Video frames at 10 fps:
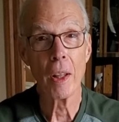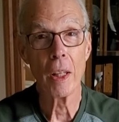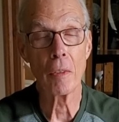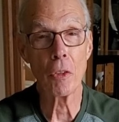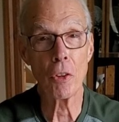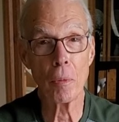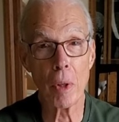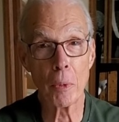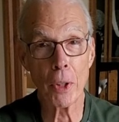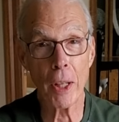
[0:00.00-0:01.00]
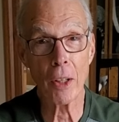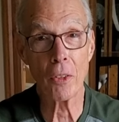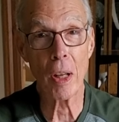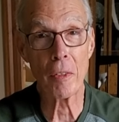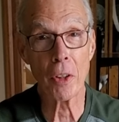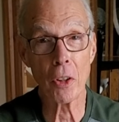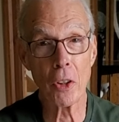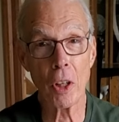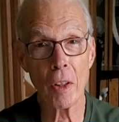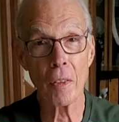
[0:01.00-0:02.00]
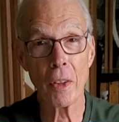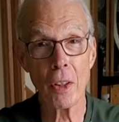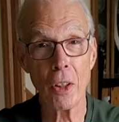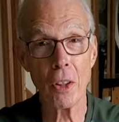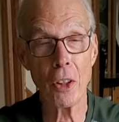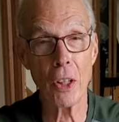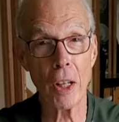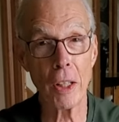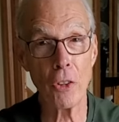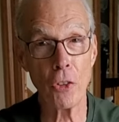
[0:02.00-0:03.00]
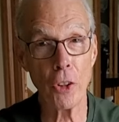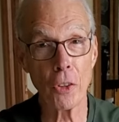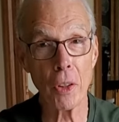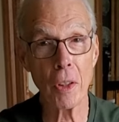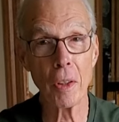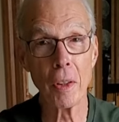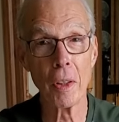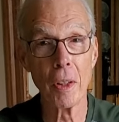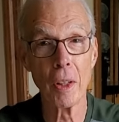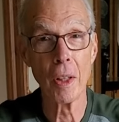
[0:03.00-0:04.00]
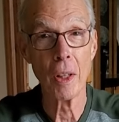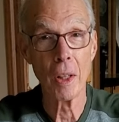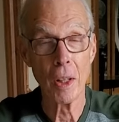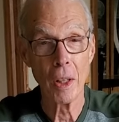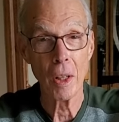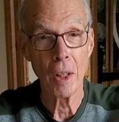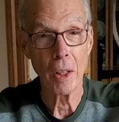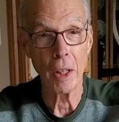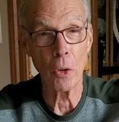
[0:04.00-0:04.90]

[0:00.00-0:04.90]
You ever seen Mom or Dad driving a car? Do you know how they steer it? They